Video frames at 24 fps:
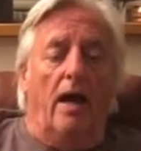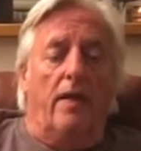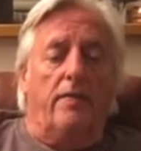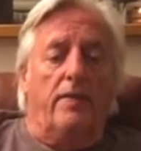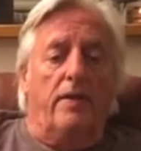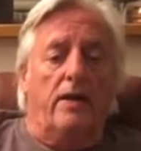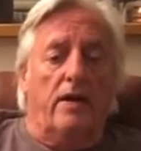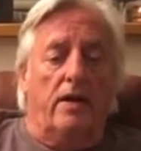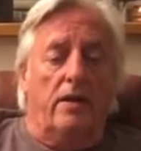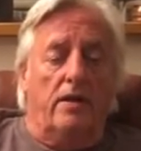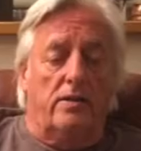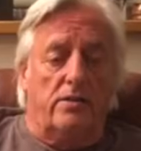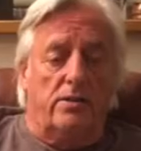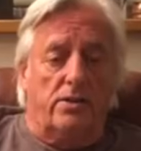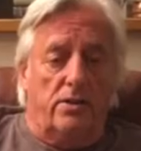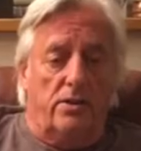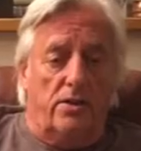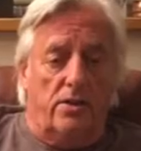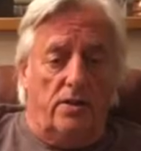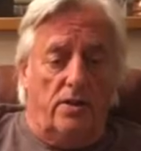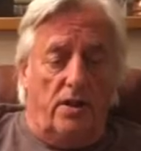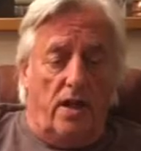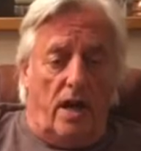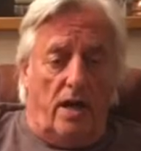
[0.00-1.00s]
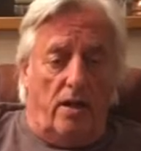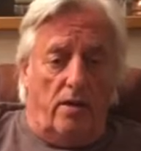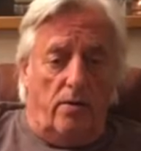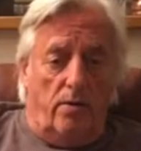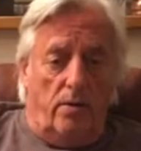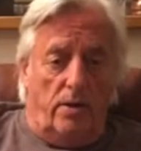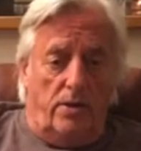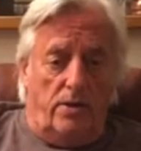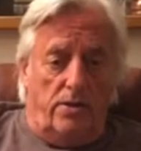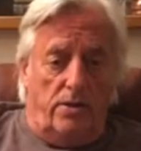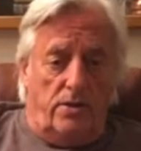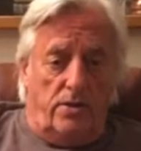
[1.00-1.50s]
And the answer to that
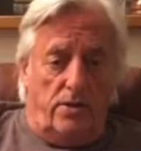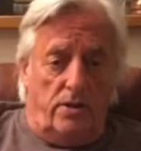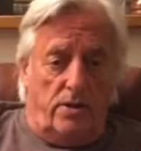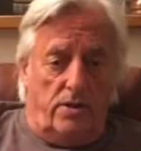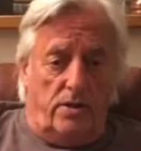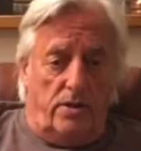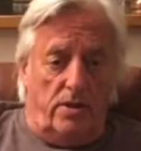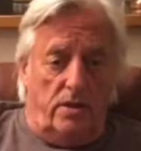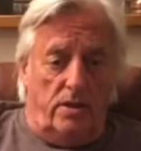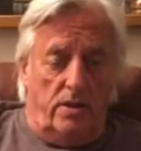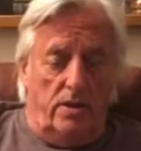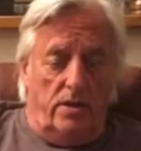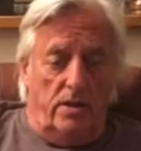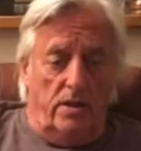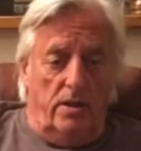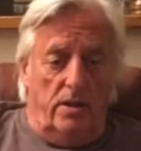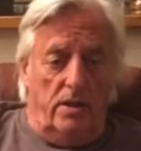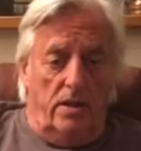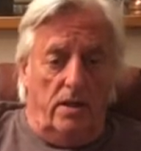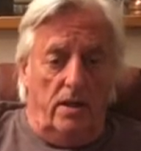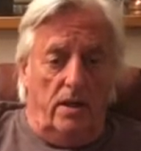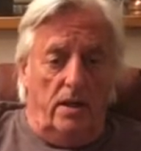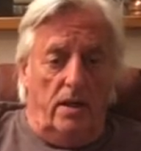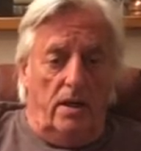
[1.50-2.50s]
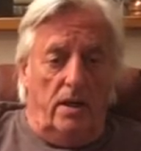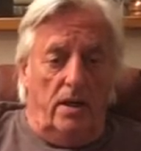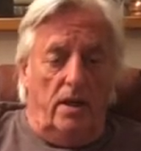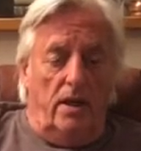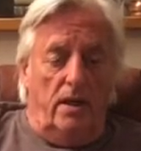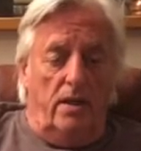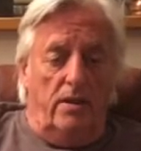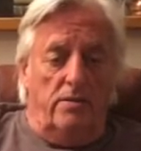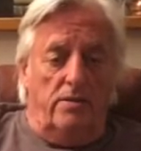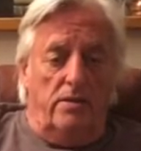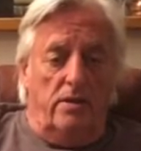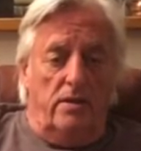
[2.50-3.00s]
question
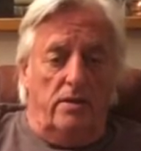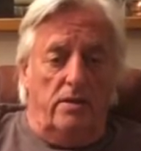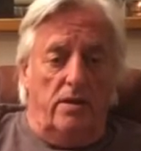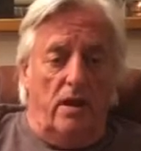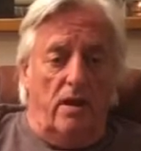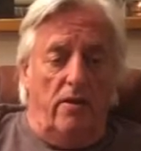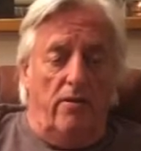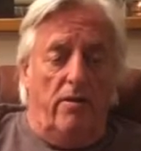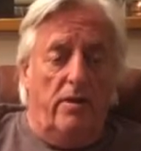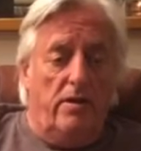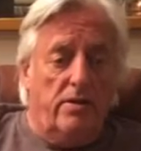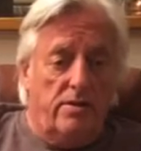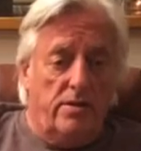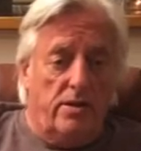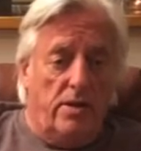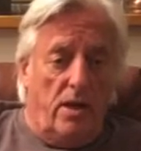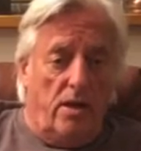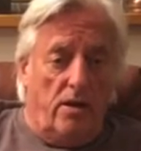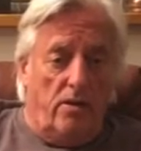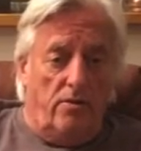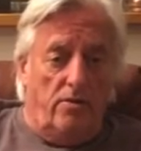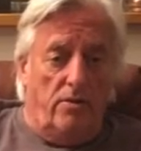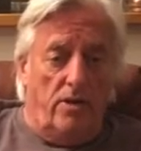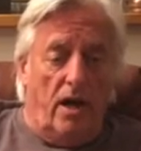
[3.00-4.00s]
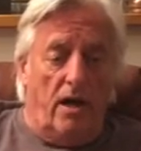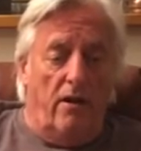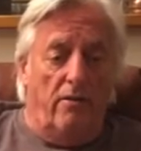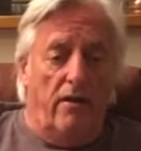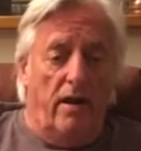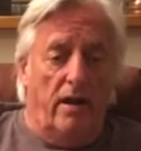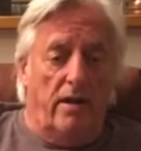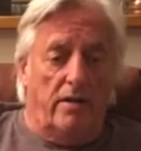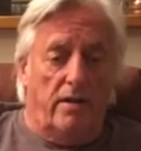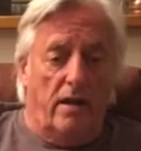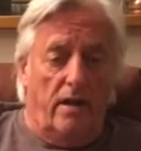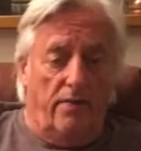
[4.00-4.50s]
is that there is no
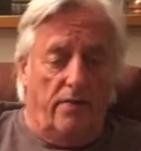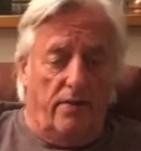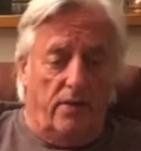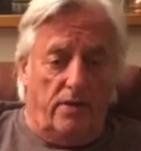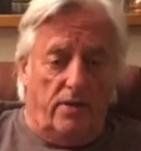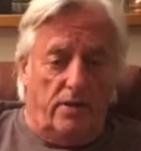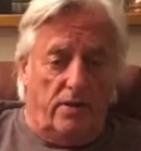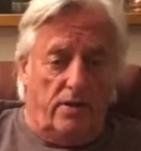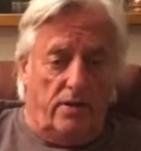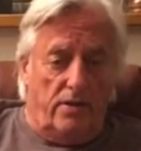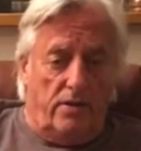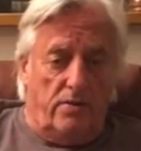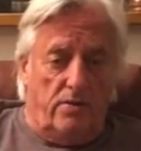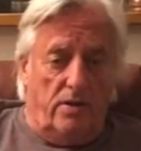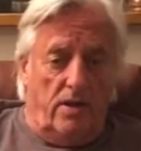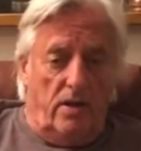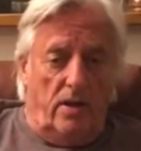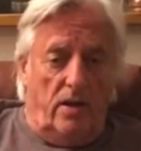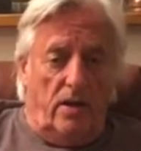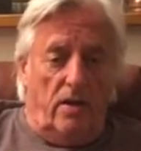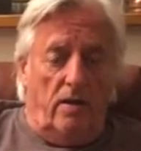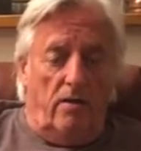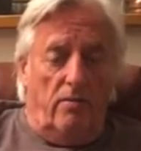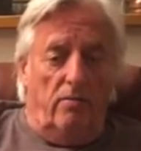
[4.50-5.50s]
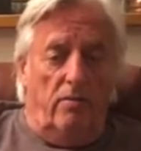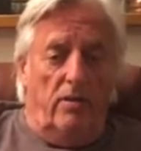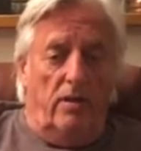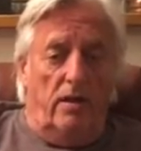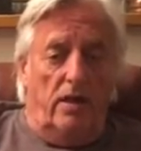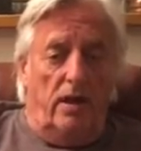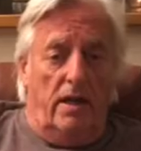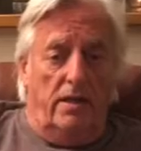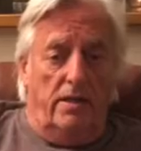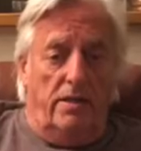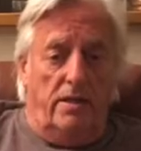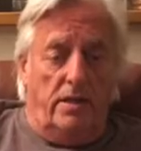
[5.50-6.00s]
direct evidence
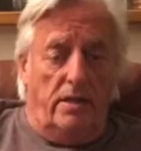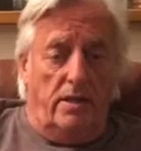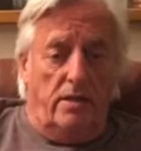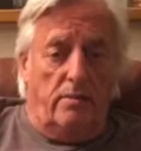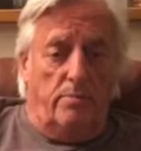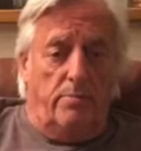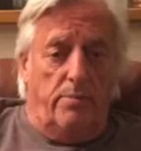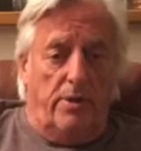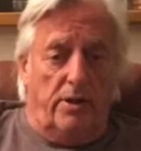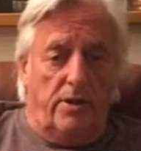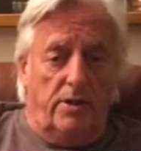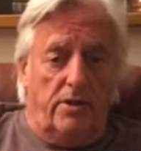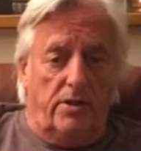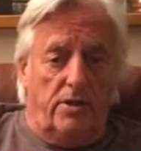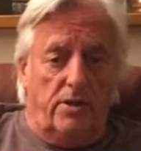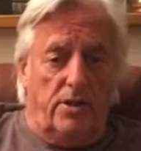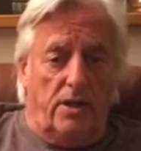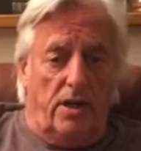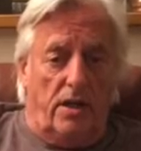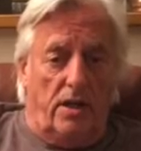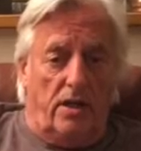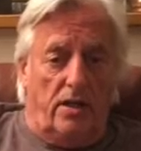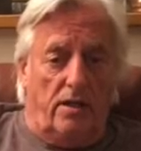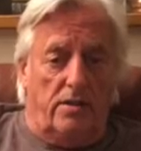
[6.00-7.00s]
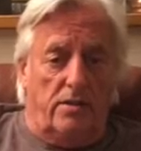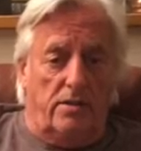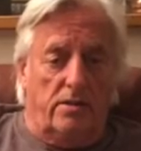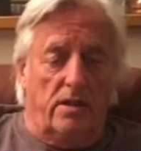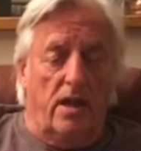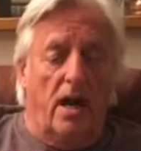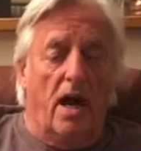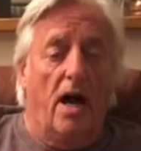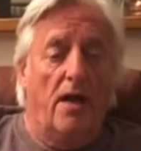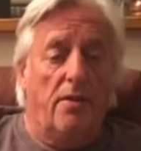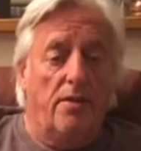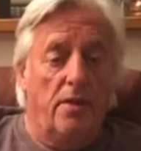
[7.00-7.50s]
relating to Prince Charles
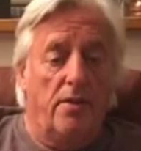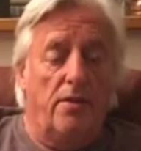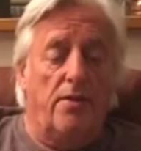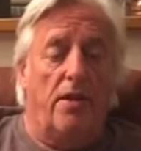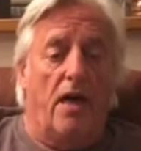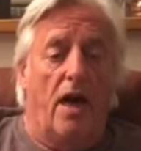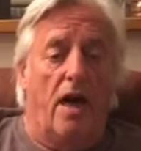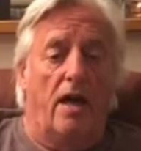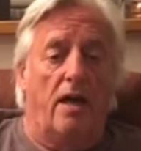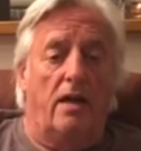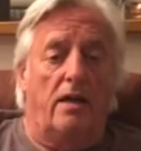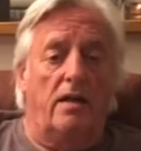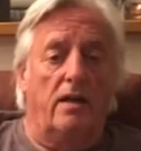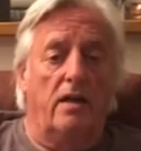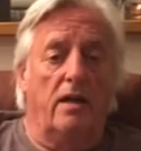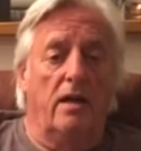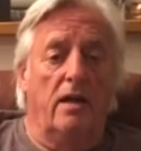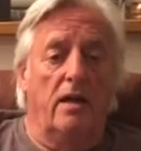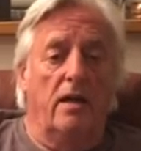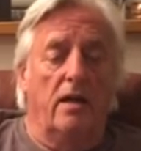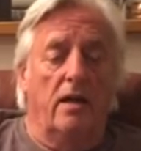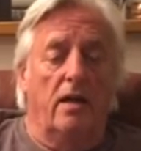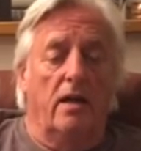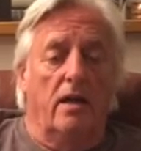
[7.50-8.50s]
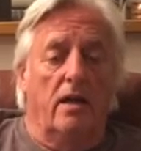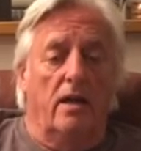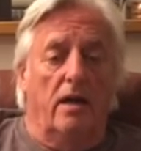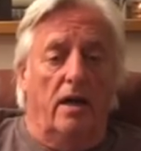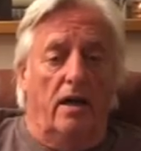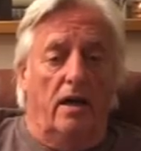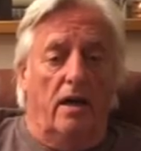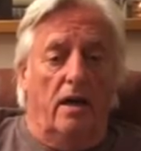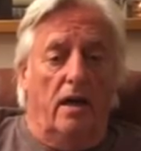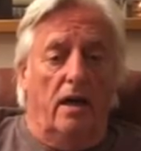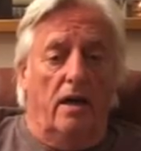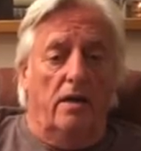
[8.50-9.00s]
other than
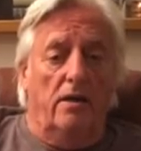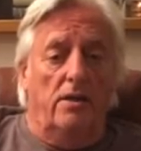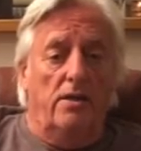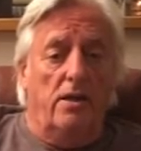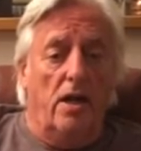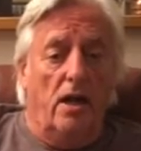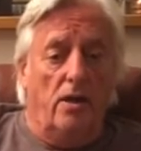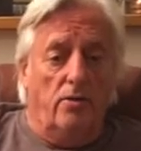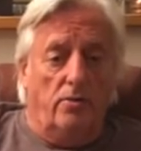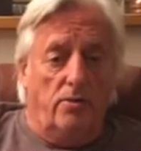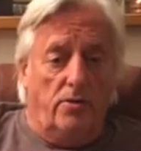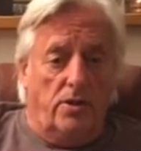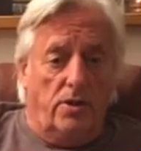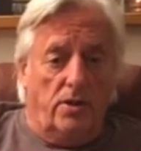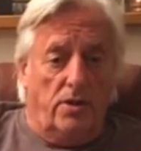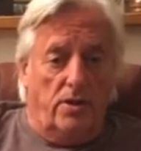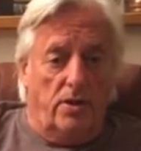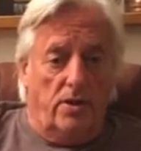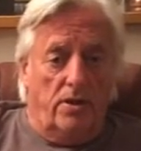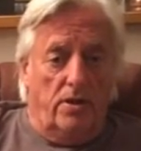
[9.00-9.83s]
uh, a note.